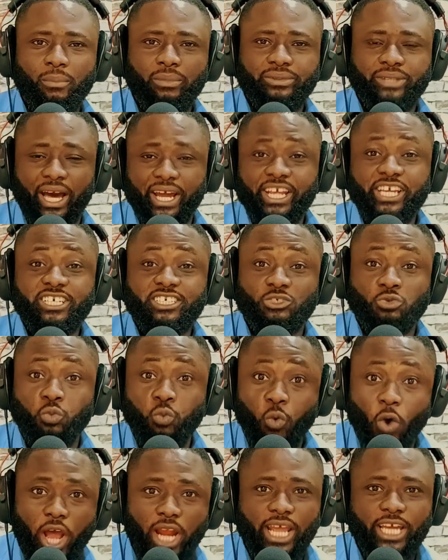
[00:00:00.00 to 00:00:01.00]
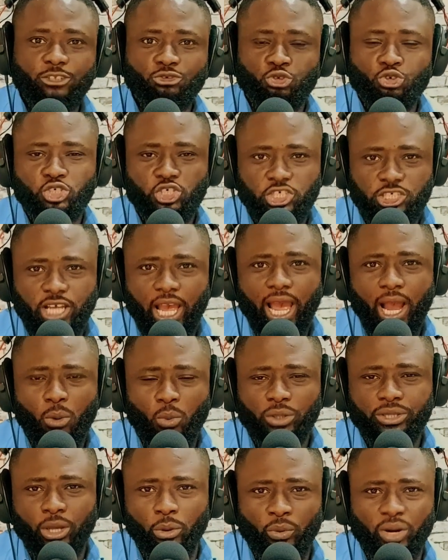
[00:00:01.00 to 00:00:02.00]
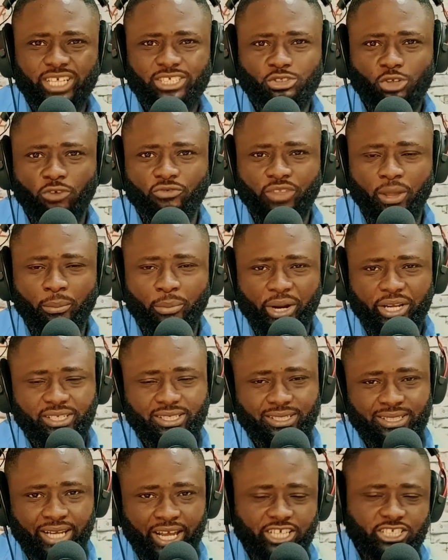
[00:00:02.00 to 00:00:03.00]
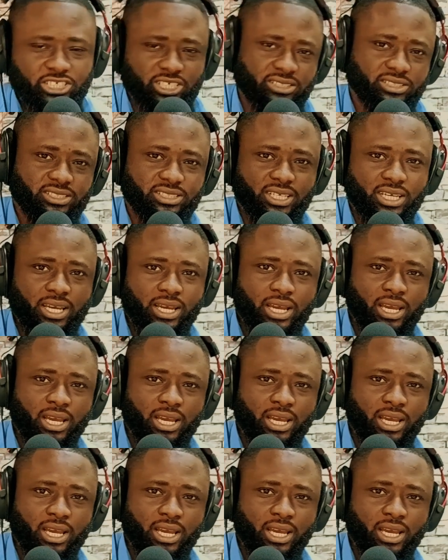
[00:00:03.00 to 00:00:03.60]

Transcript: that he is willing to share with the rest of the BRIC nations